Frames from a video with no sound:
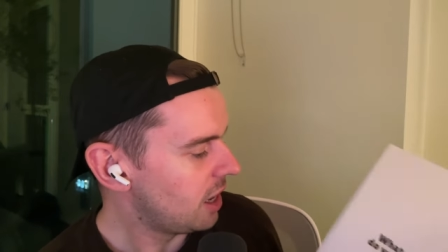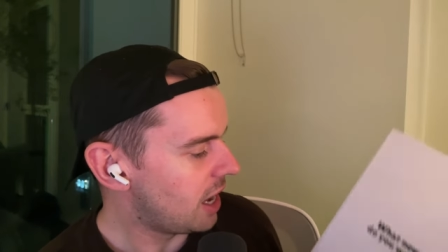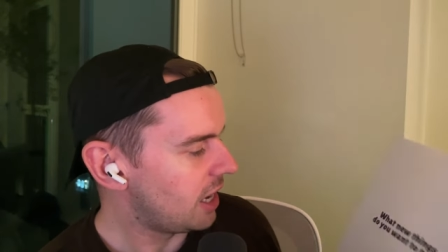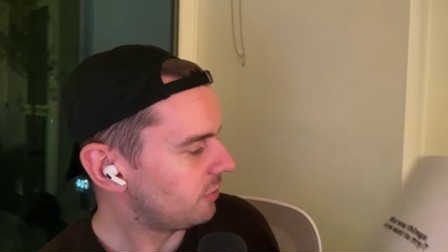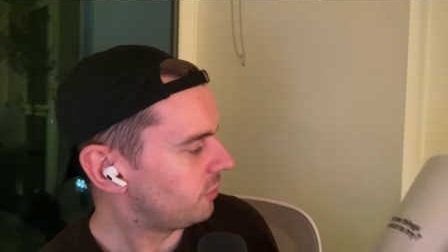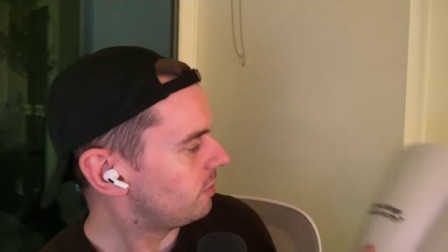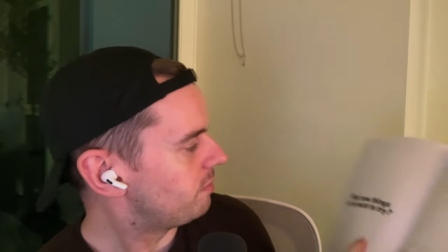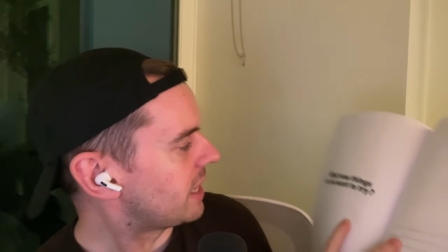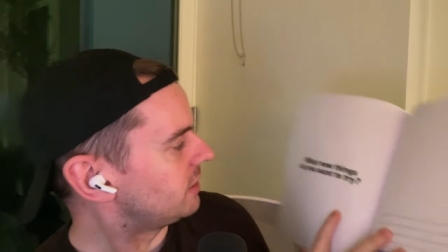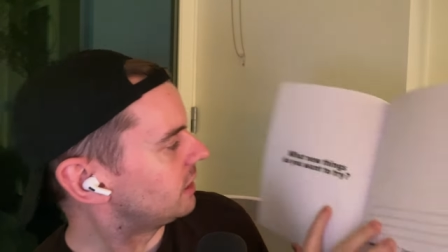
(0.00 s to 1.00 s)
I've
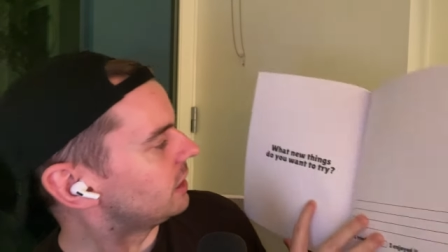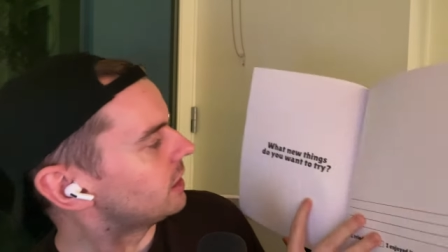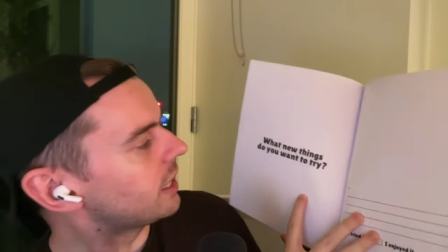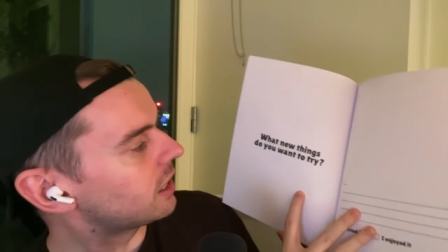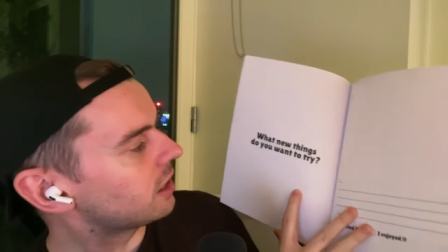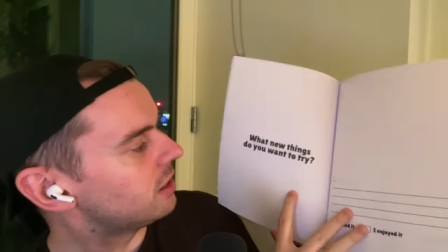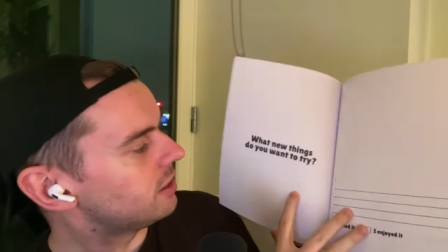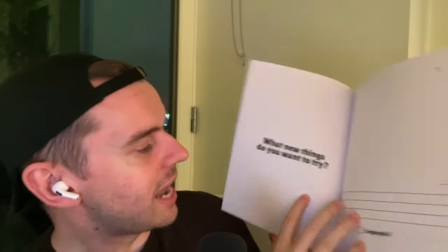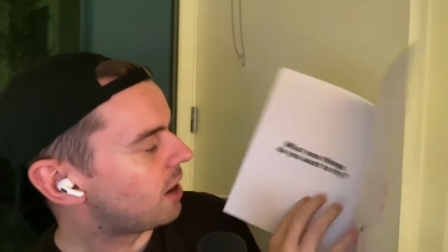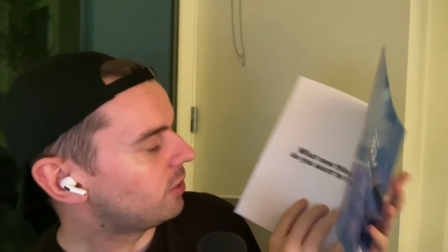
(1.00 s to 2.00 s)
basically like
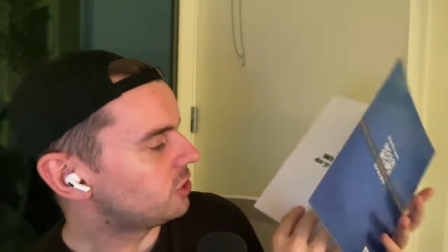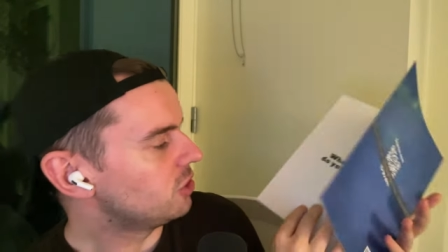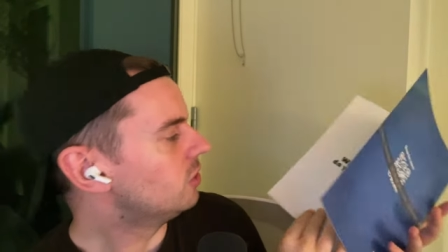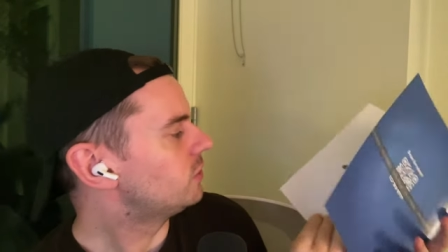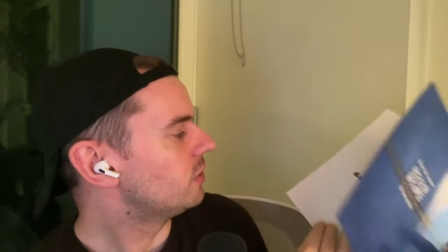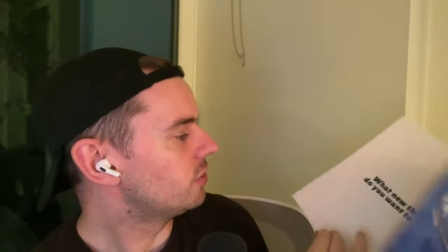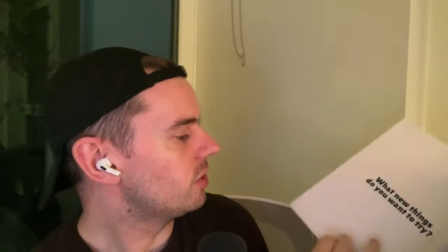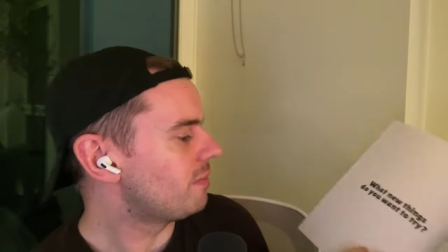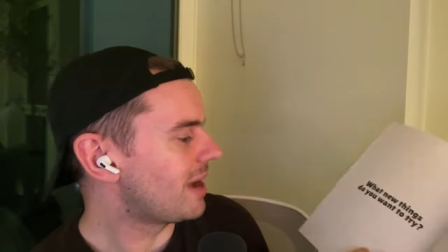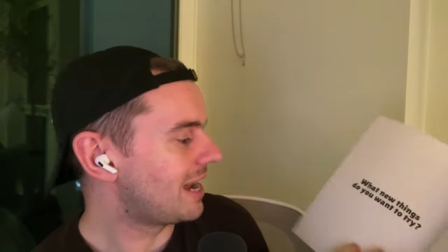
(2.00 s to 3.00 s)
now it's your turn. So at
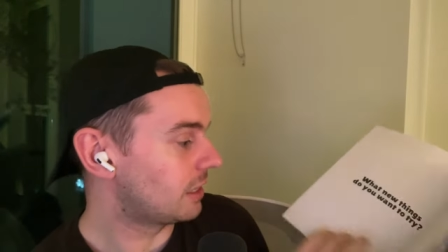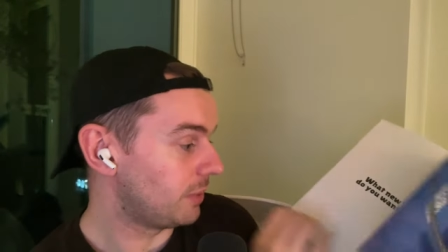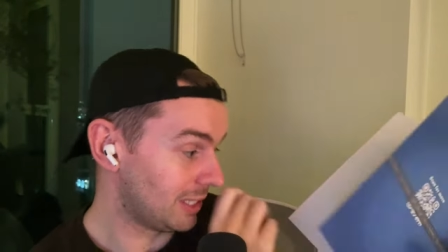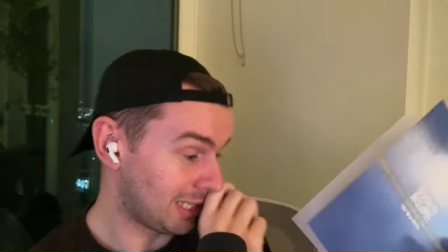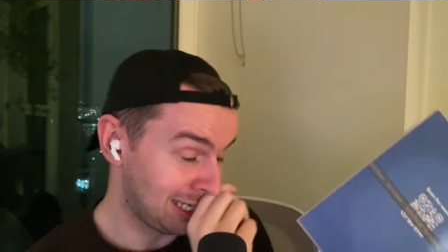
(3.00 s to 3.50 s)
the back, because I